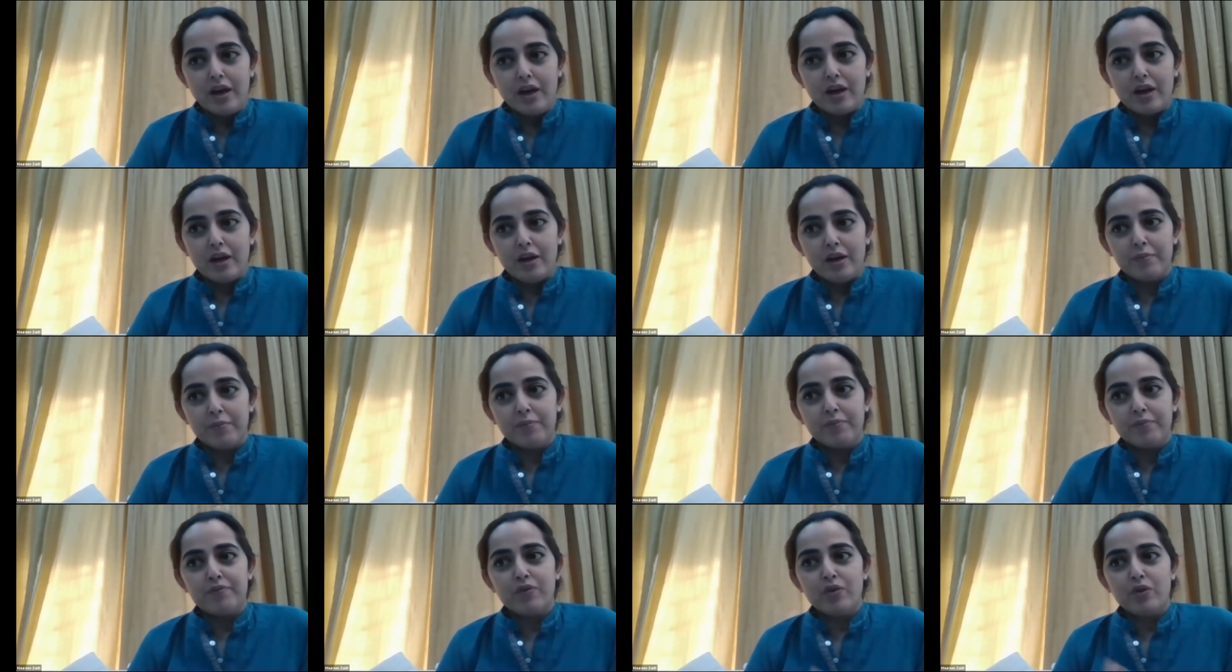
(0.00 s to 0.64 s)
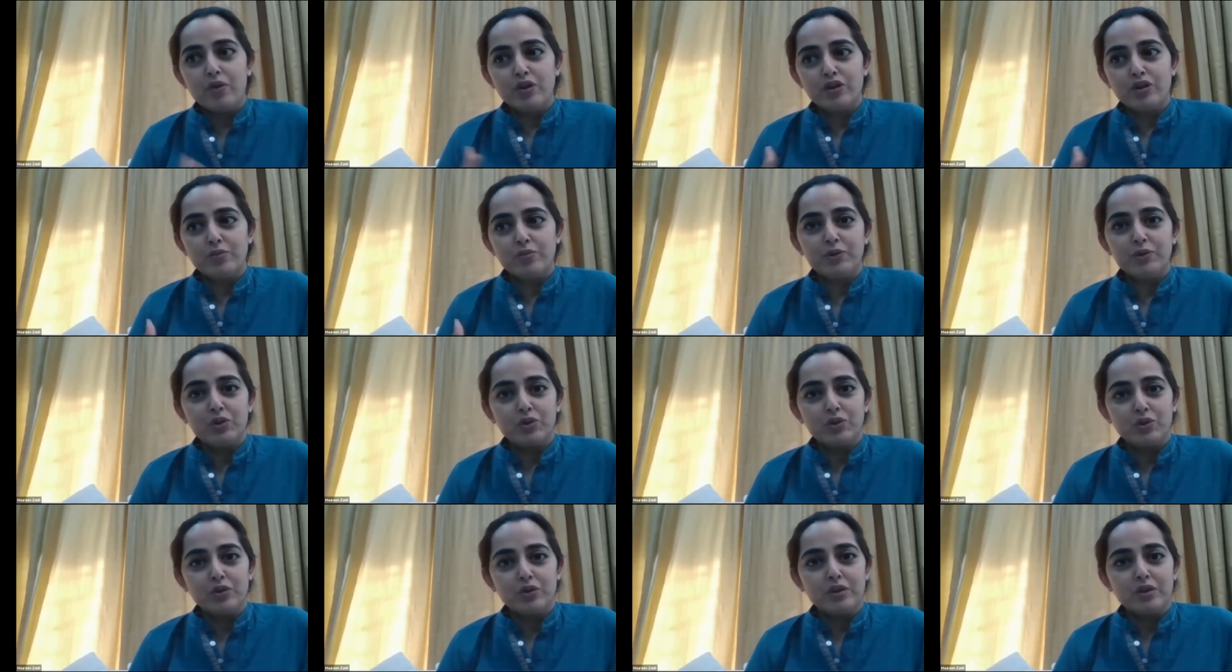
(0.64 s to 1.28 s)
Um, force
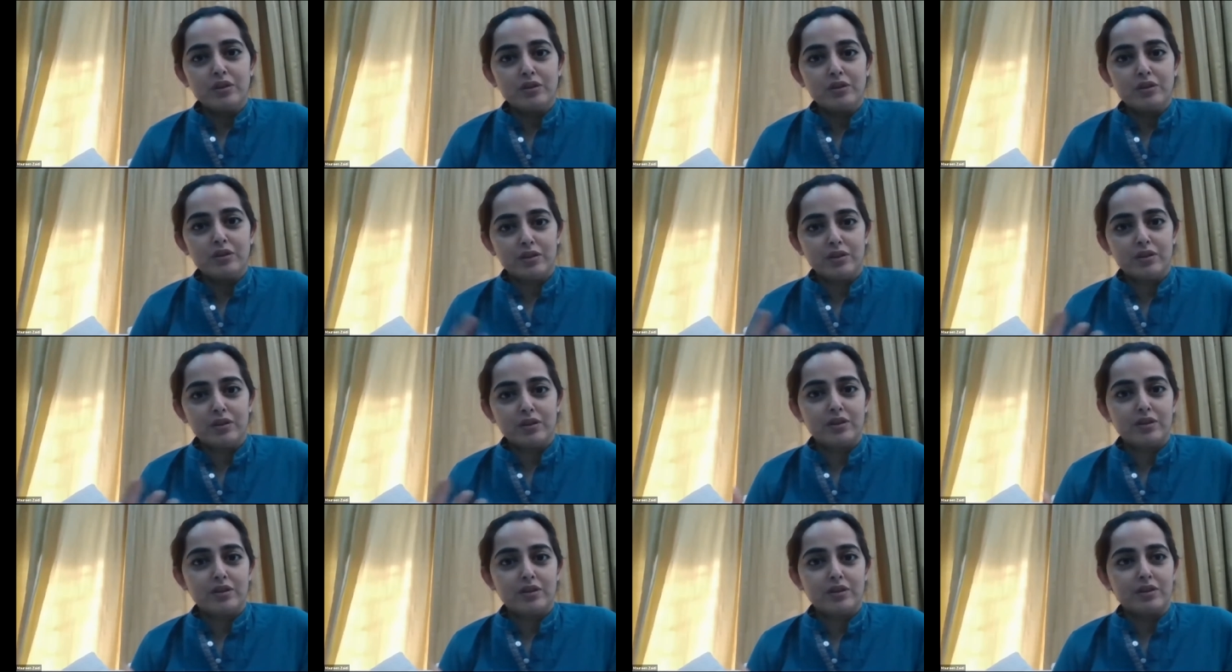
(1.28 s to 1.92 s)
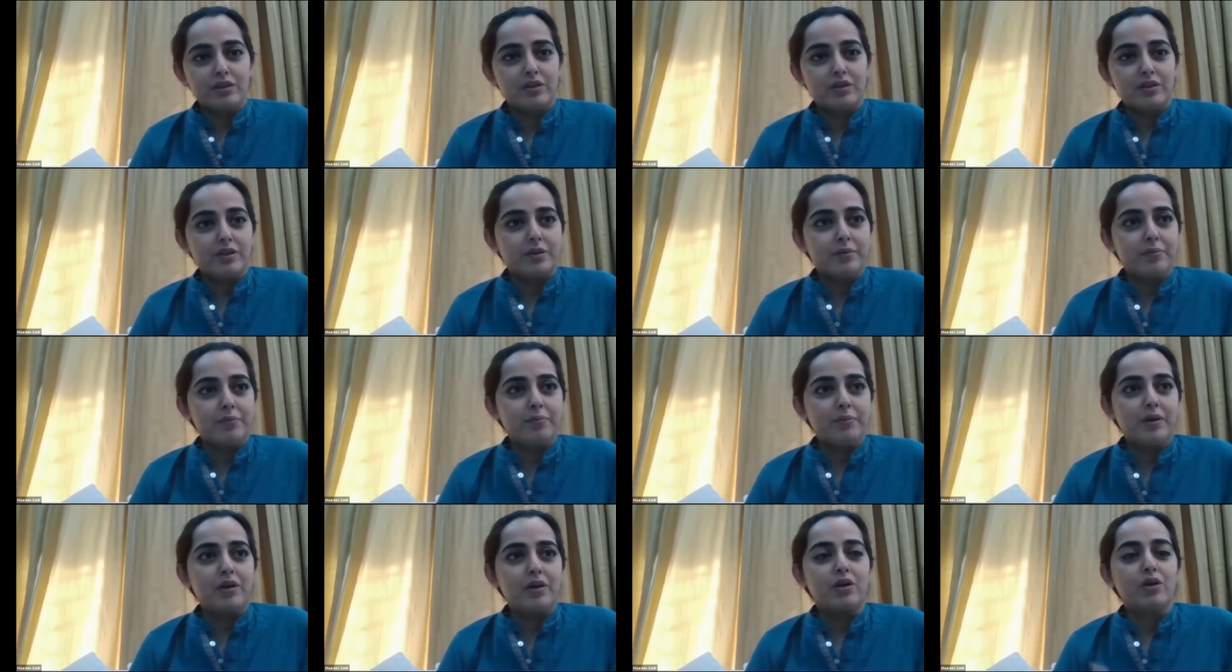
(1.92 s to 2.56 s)
majeure is uh,
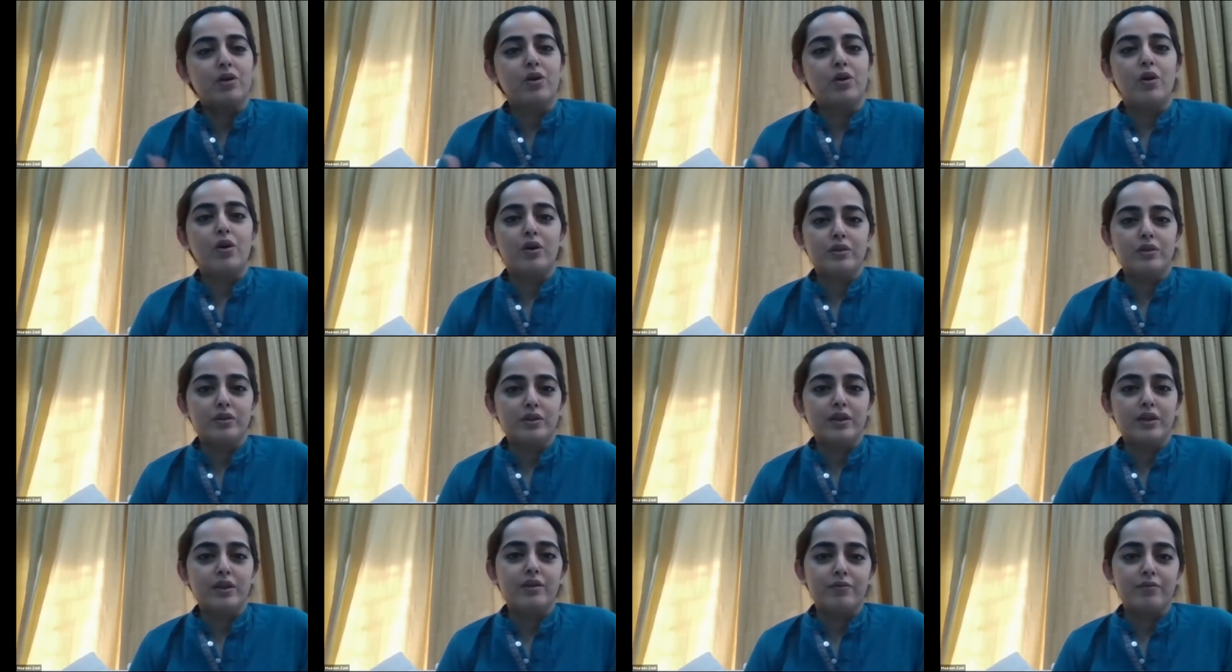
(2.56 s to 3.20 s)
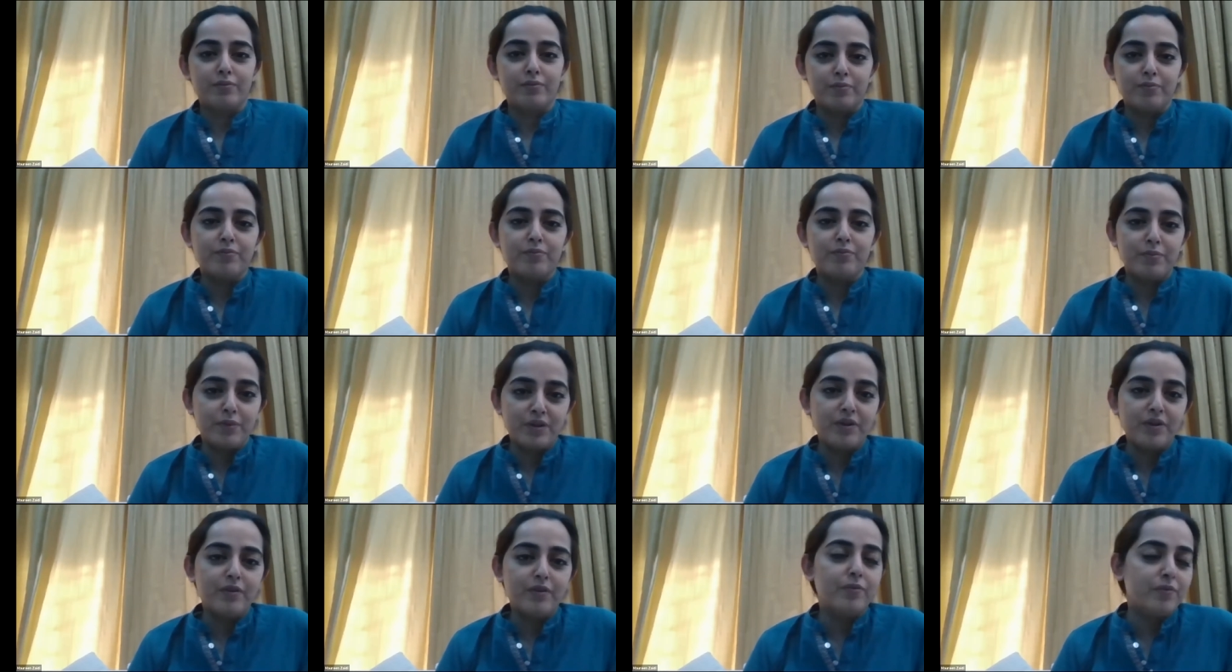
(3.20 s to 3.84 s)
a clause that
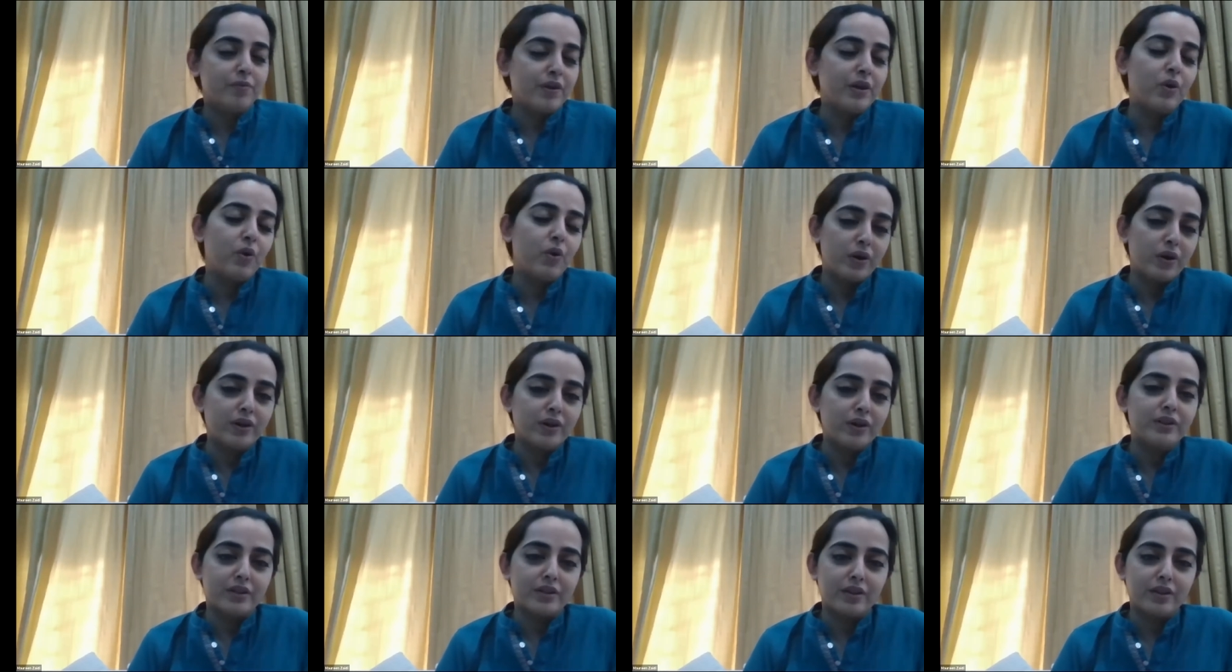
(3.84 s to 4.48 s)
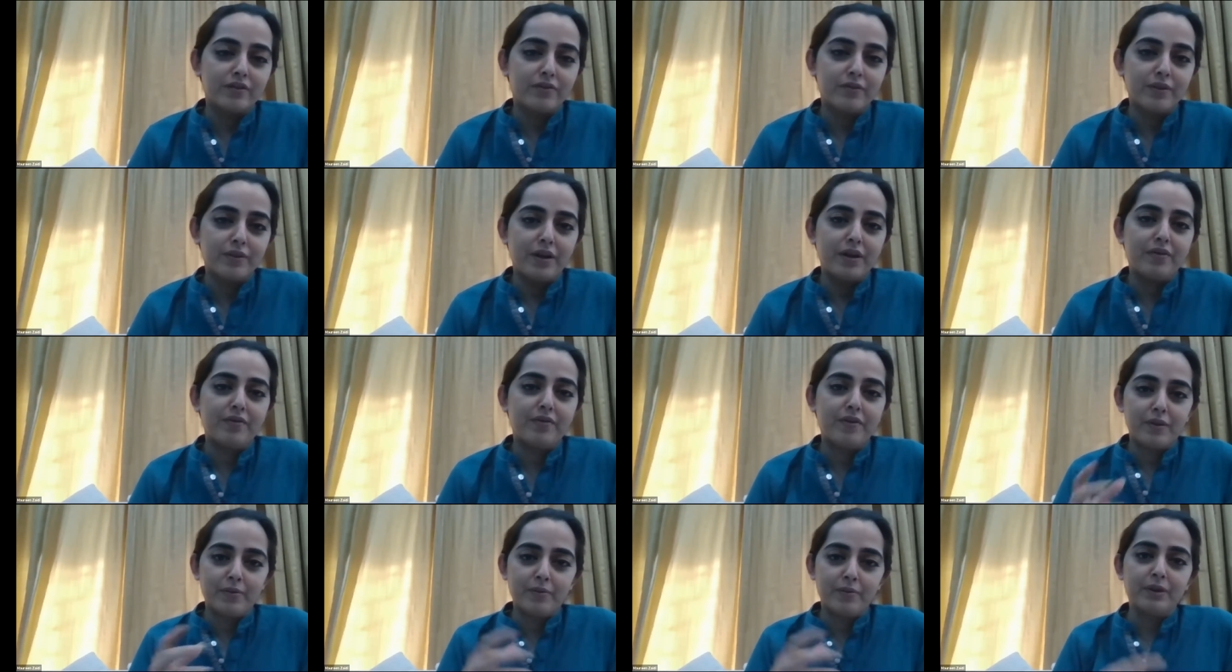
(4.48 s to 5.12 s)
we, we lawyers are
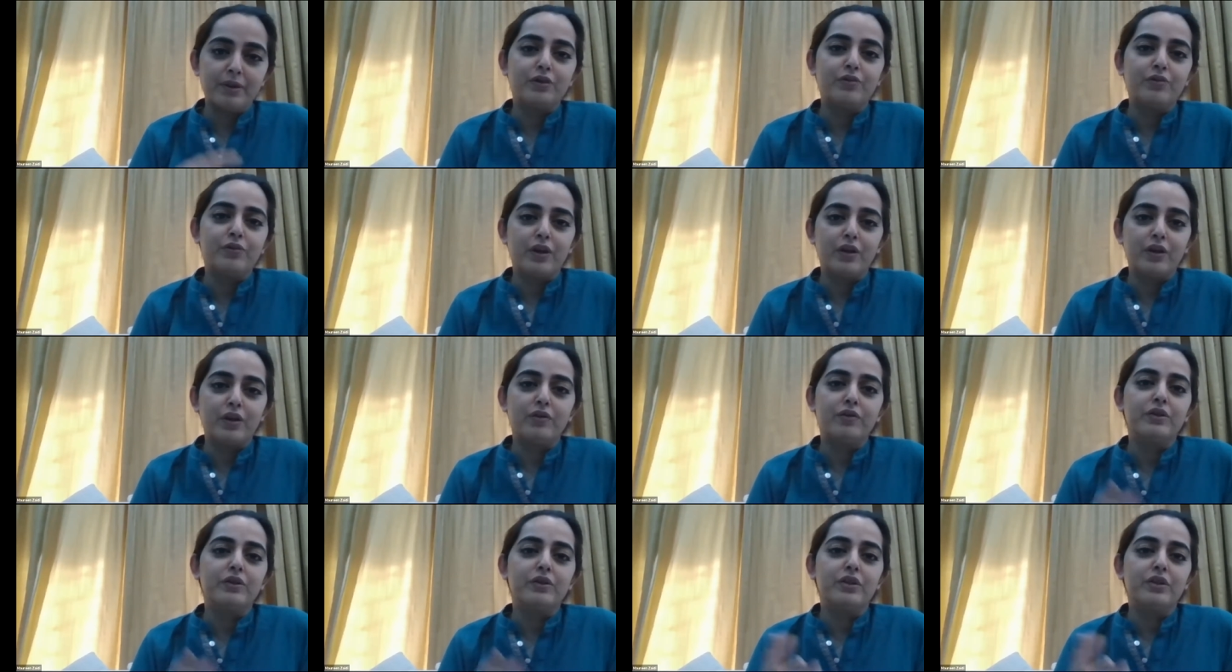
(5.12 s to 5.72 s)
very very much aware of.